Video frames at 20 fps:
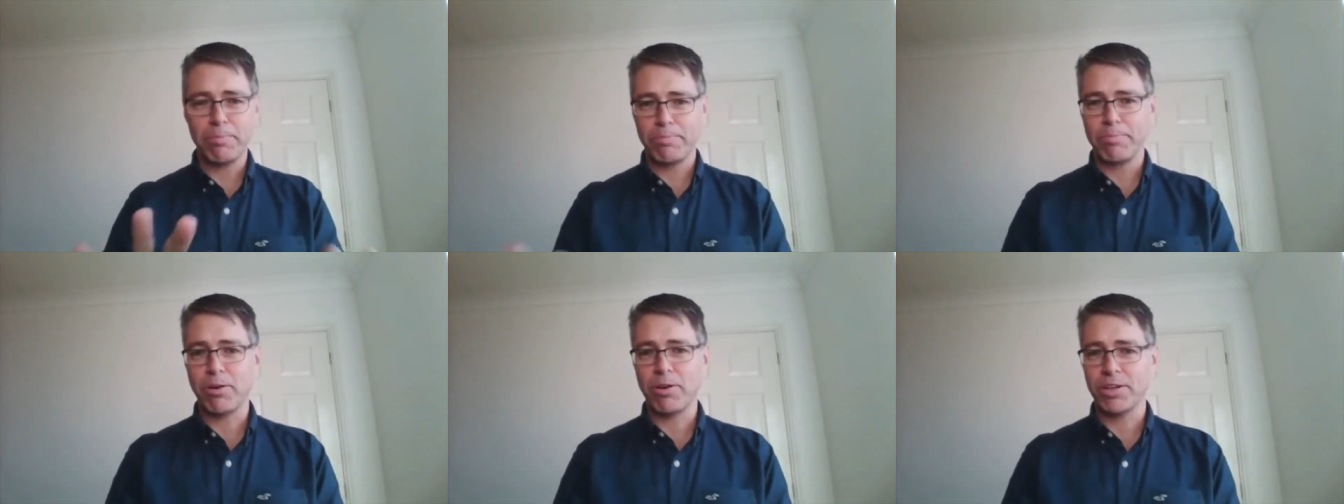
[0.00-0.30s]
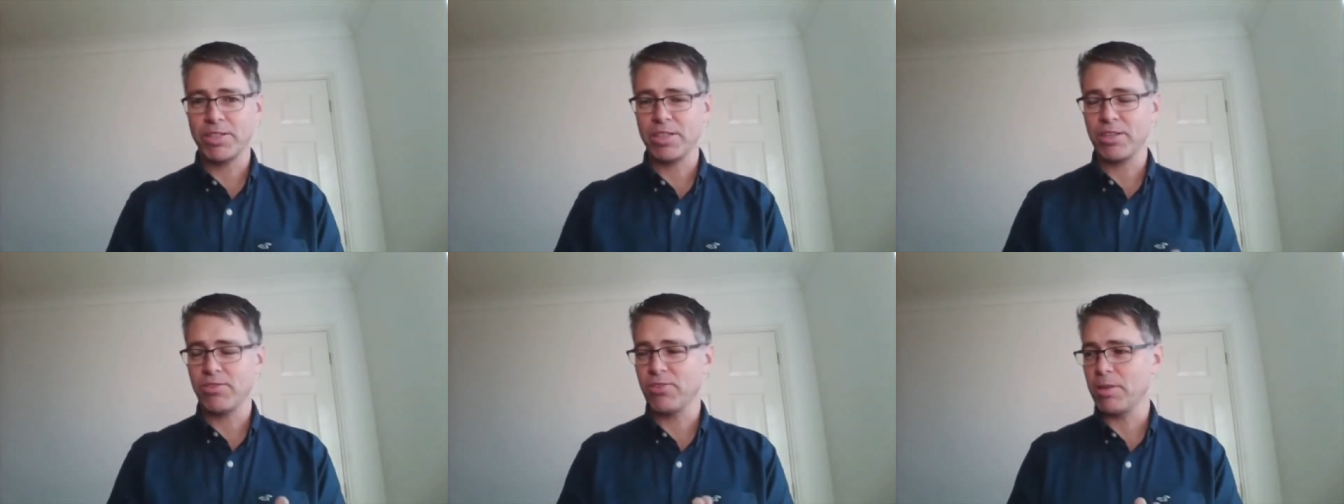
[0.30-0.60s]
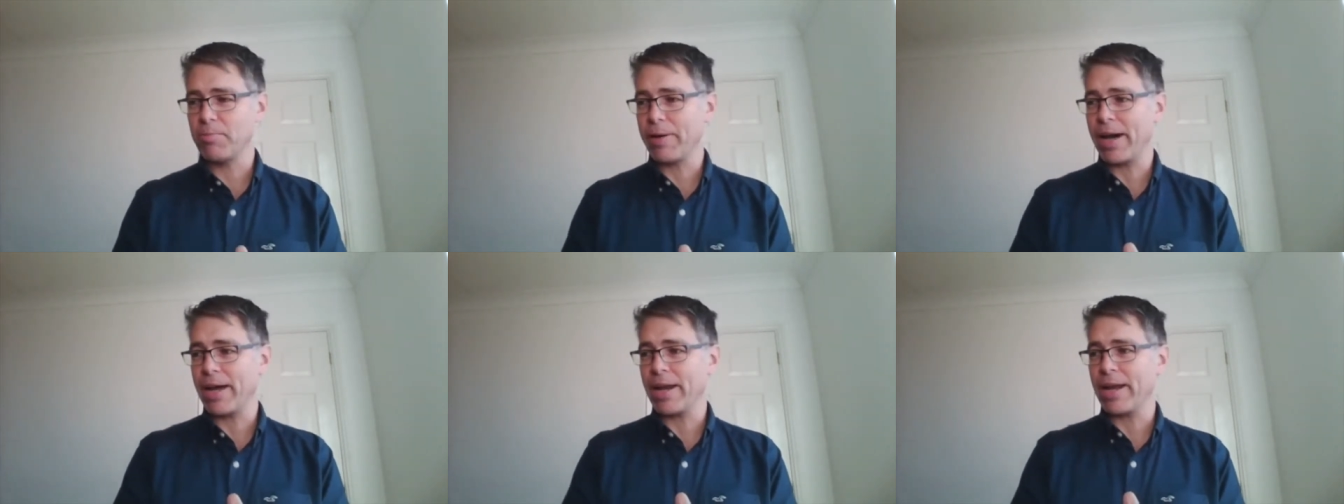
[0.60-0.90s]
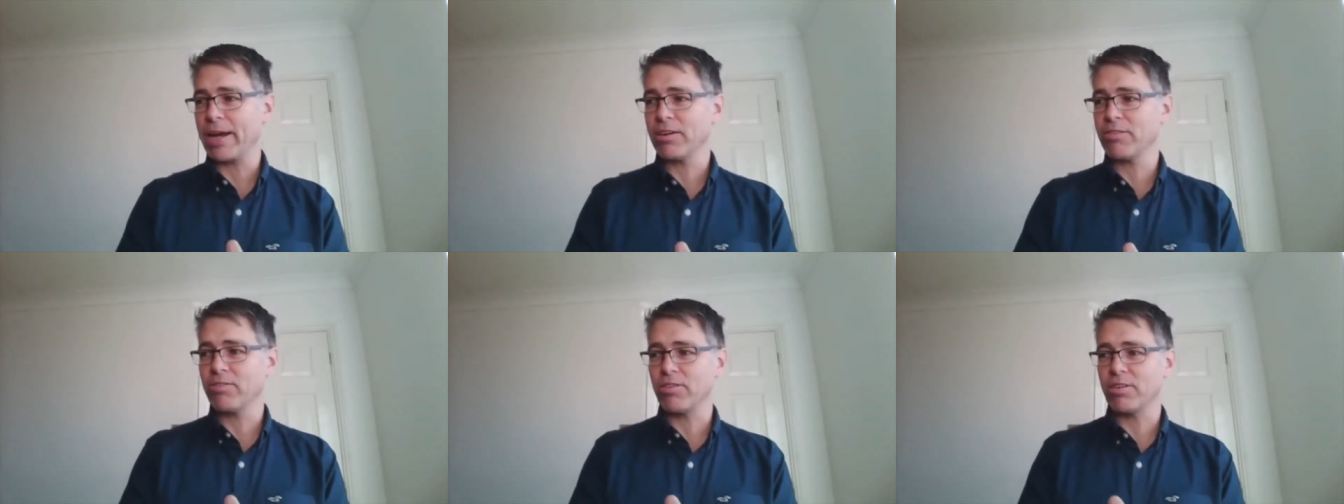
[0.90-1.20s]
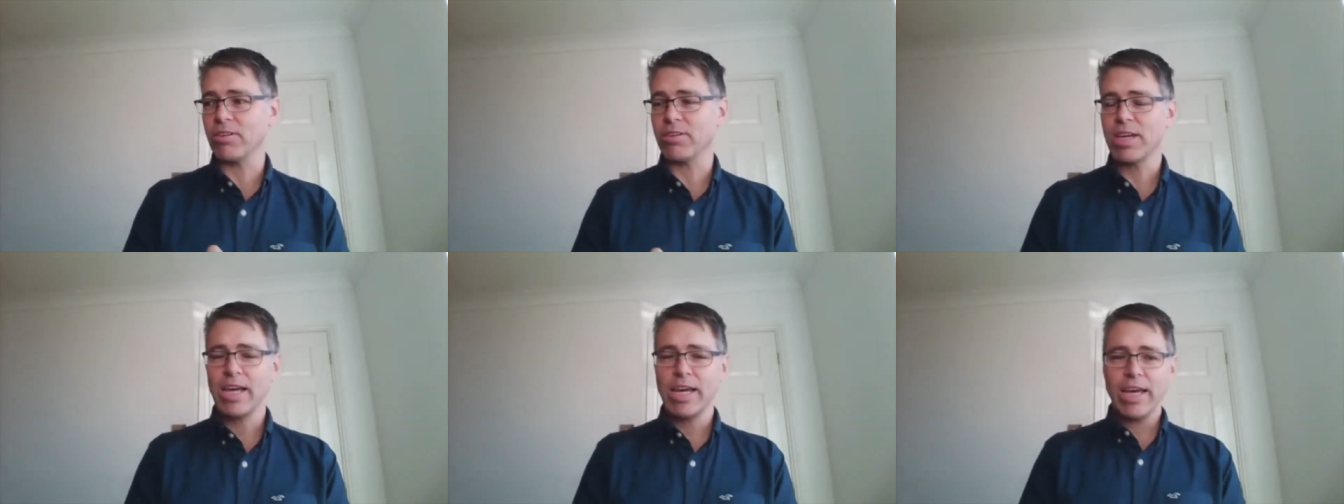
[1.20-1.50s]
Apologies for the bad
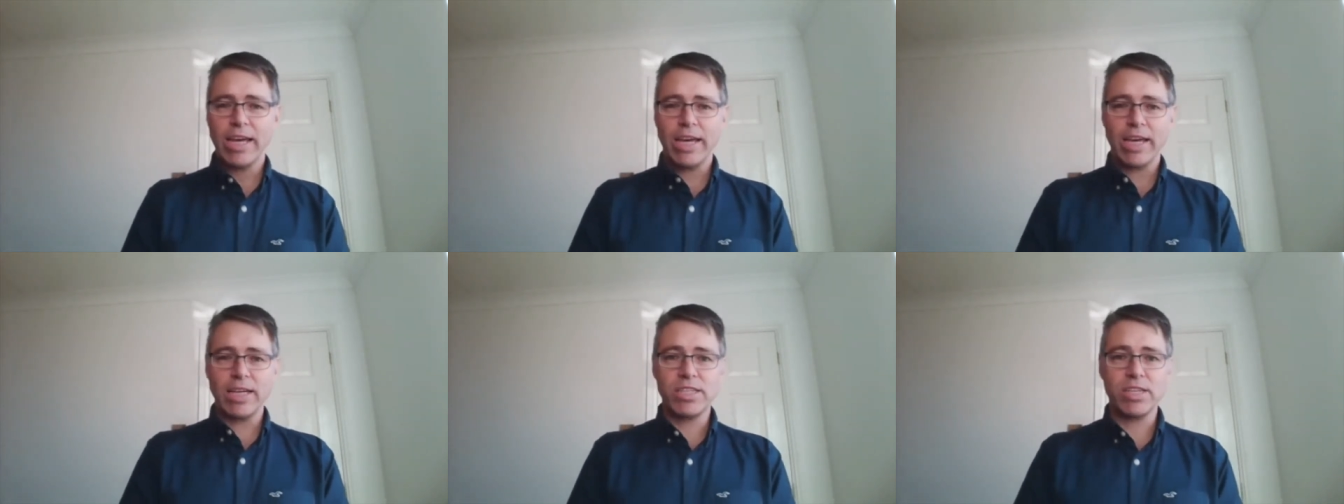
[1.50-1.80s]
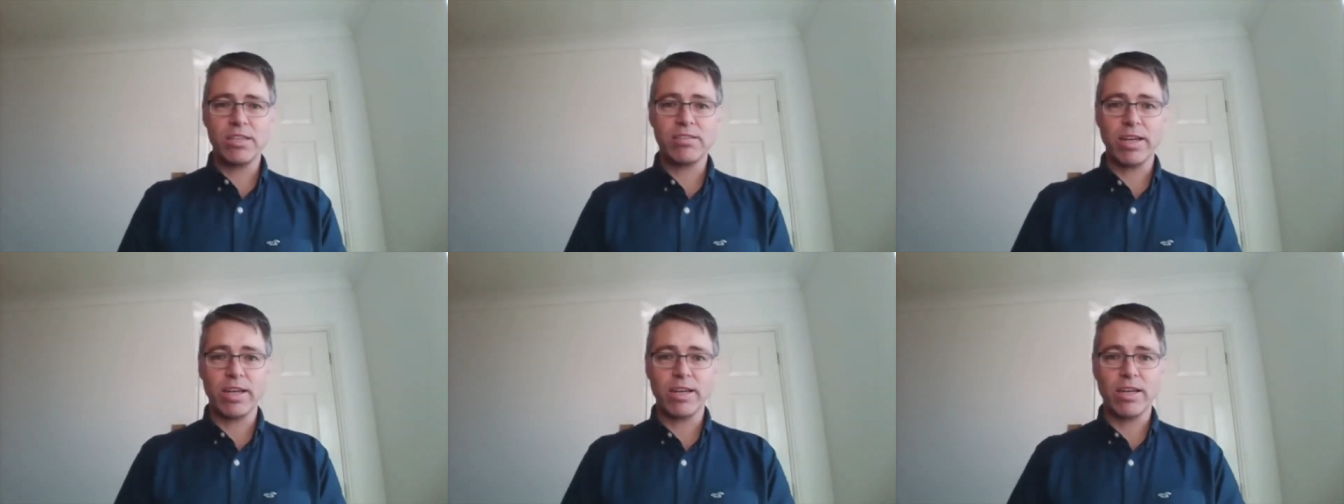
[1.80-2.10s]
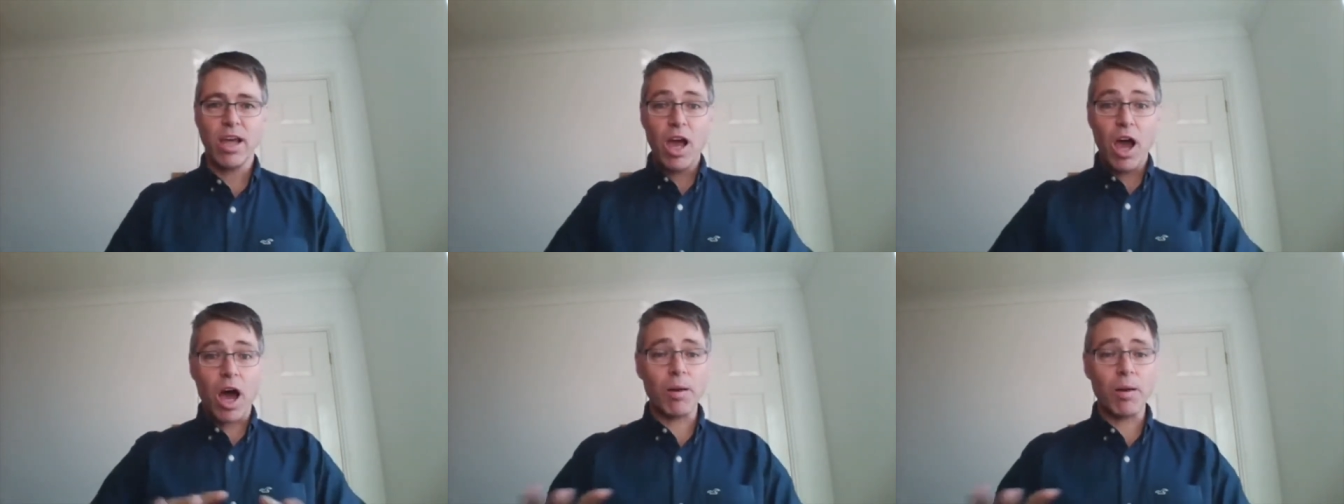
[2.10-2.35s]
accent. Is she said,